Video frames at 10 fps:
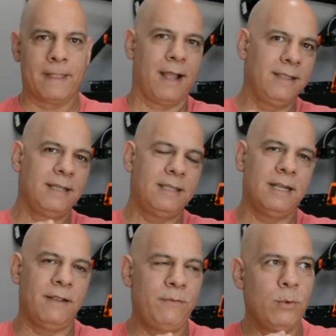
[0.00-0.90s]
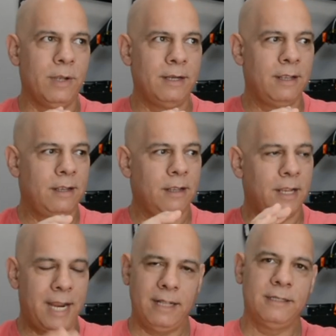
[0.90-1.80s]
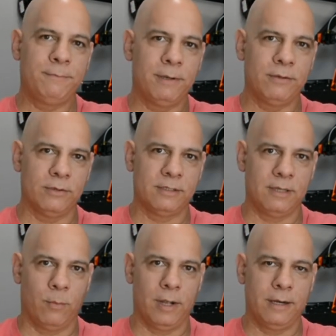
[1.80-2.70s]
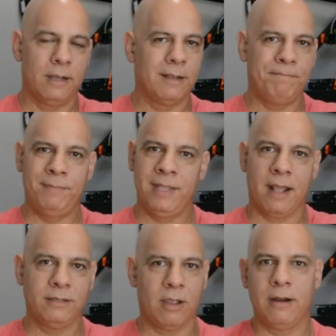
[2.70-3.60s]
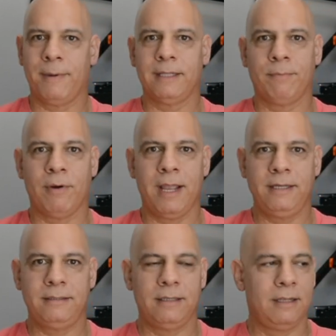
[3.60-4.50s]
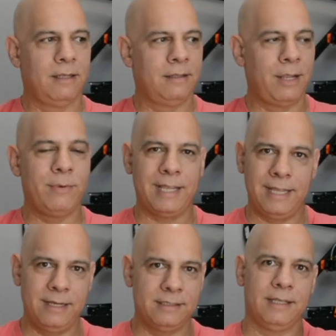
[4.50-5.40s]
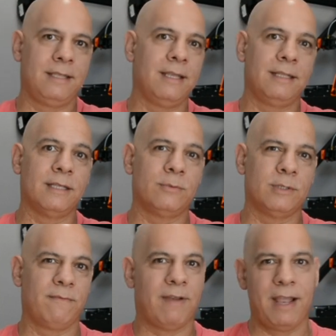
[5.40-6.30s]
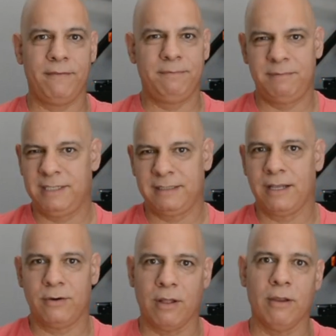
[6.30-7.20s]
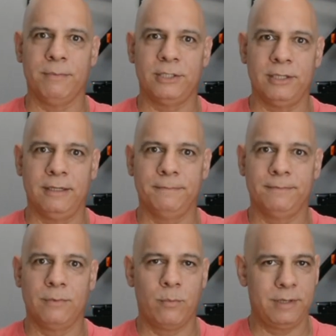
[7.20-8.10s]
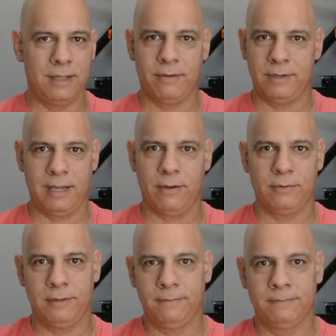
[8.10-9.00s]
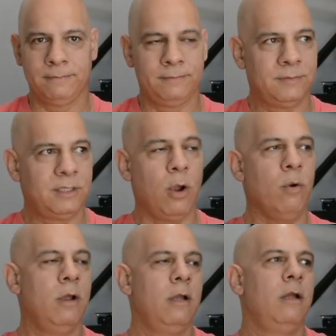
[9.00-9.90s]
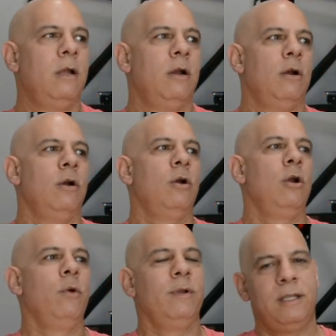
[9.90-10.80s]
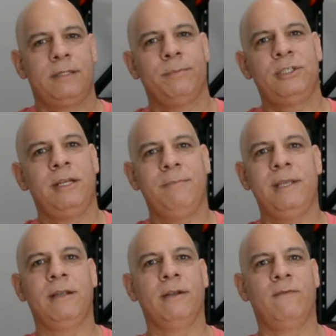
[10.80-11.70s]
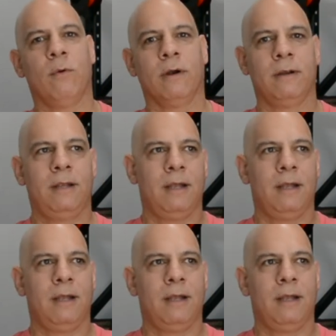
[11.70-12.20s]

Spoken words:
I think that if you would hand this printer to someone, not talk about the price, they would easily think this was $500-600 machine, without a doubt. So, who would this machine be good for?